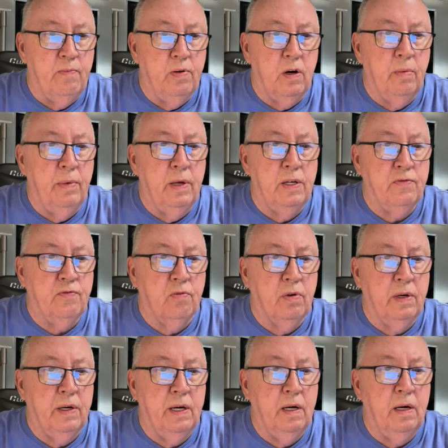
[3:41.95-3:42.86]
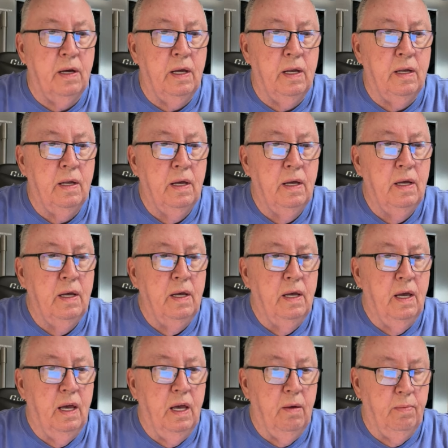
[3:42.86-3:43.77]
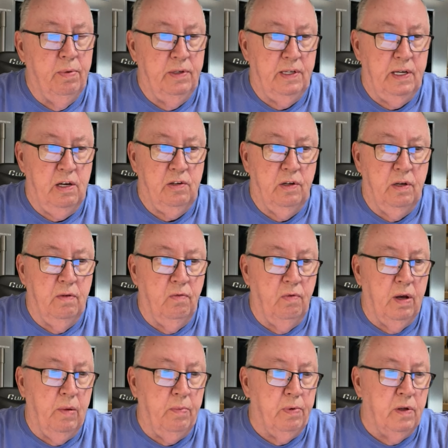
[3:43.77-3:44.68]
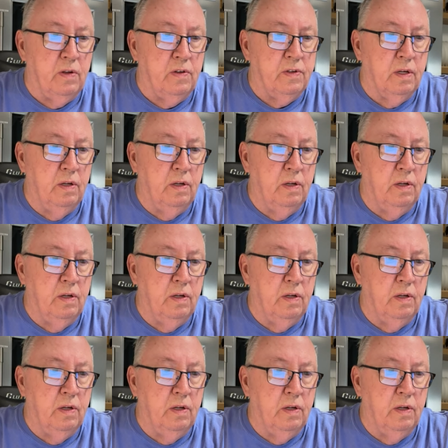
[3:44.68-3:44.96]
permits for carrying and possession of weapons.